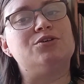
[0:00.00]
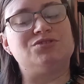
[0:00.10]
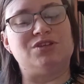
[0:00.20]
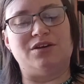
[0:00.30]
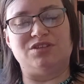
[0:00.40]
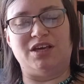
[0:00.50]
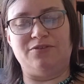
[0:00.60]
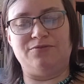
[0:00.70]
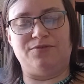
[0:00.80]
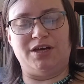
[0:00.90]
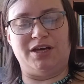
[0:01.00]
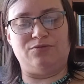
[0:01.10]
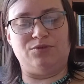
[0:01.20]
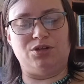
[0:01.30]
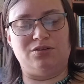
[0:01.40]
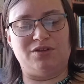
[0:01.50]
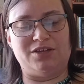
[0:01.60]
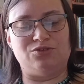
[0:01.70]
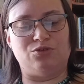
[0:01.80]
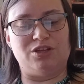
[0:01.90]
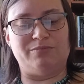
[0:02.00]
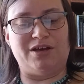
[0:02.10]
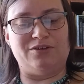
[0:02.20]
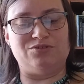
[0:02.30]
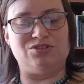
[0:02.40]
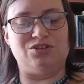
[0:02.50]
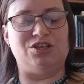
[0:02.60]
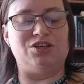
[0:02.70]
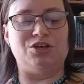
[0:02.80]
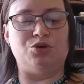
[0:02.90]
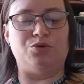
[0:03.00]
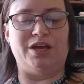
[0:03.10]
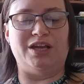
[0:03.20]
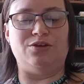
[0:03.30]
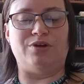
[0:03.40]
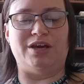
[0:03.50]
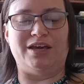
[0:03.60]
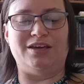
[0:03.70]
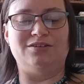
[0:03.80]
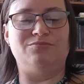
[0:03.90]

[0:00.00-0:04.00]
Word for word: So I was like, fine. Well, I told him I was going to go anyway